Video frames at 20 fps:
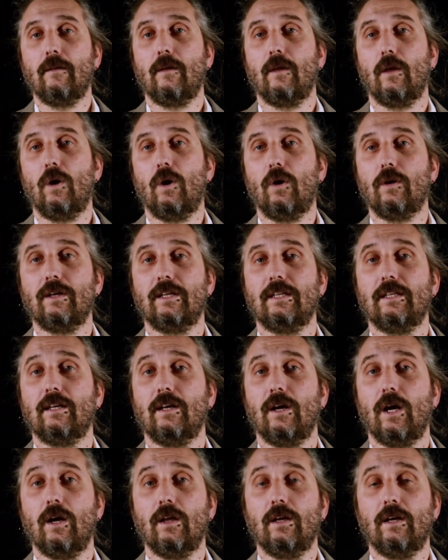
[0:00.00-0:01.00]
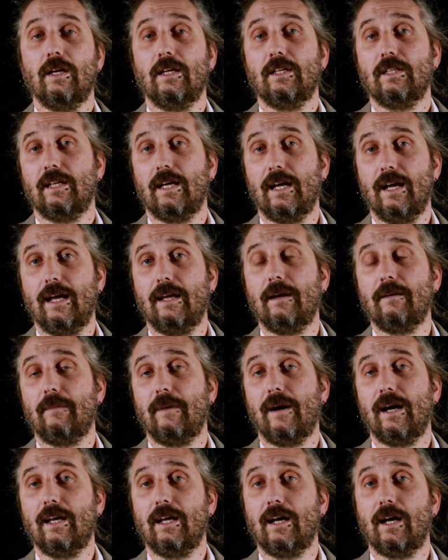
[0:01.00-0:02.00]
All this knowledge and
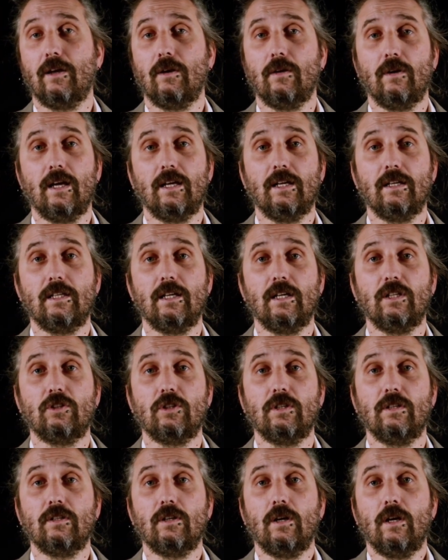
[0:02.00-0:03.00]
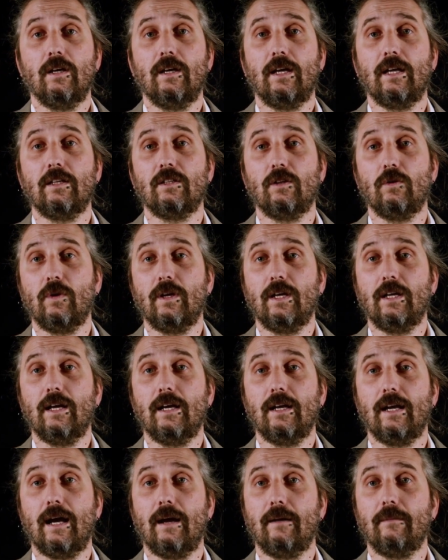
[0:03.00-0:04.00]
many other annotations are
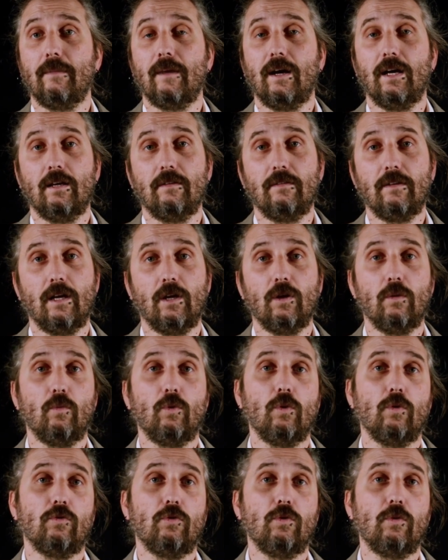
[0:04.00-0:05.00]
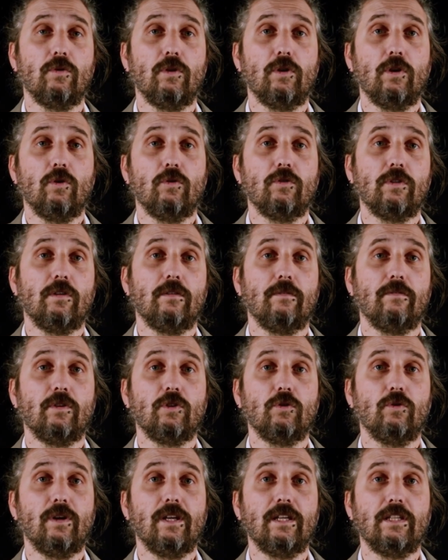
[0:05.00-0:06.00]
integrated and made available through the use of
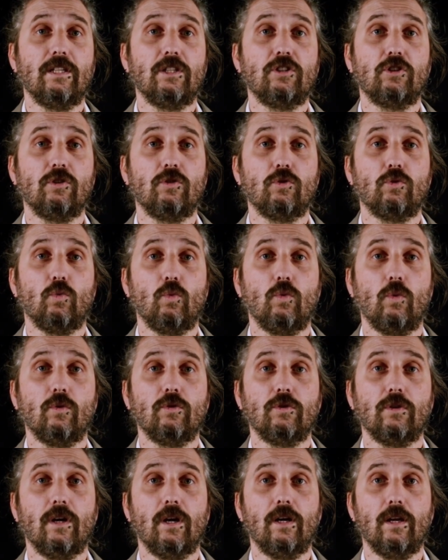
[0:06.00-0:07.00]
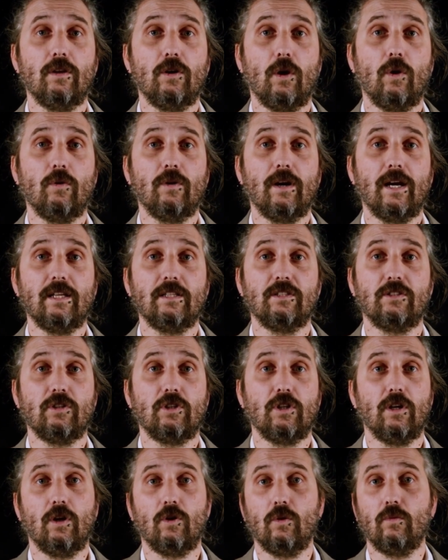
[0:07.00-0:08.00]
visualization tools known as
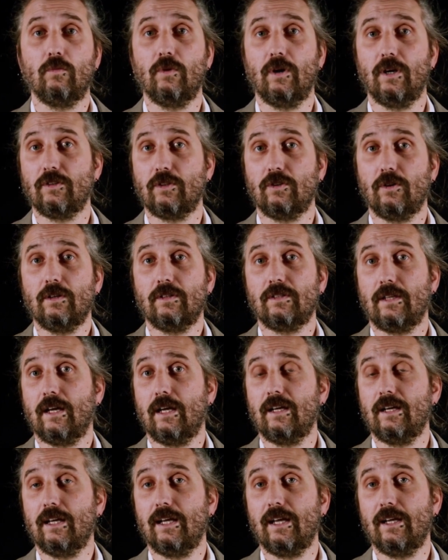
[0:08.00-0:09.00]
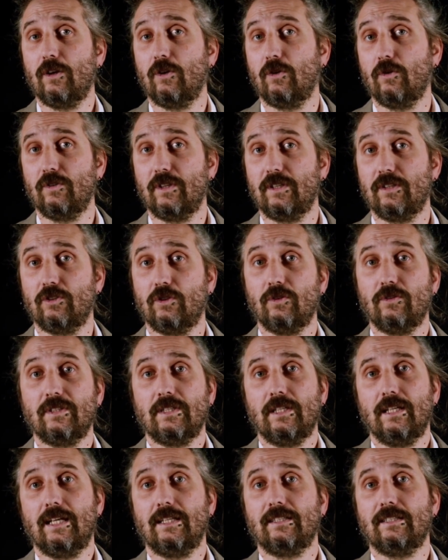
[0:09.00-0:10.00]
genome browsers, including
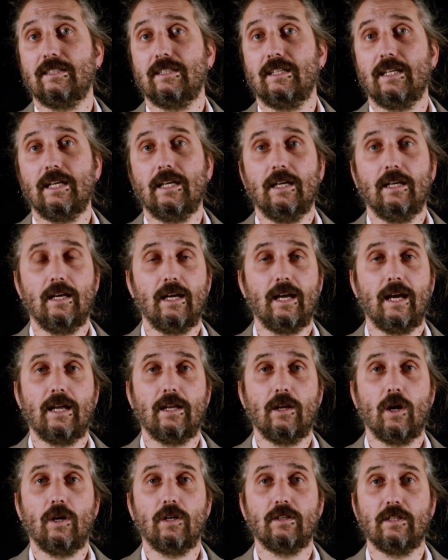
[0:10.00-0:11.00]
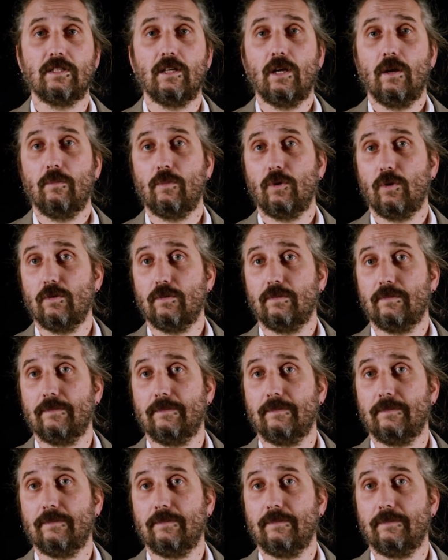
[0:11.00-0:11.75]
UCSC and Ensemble.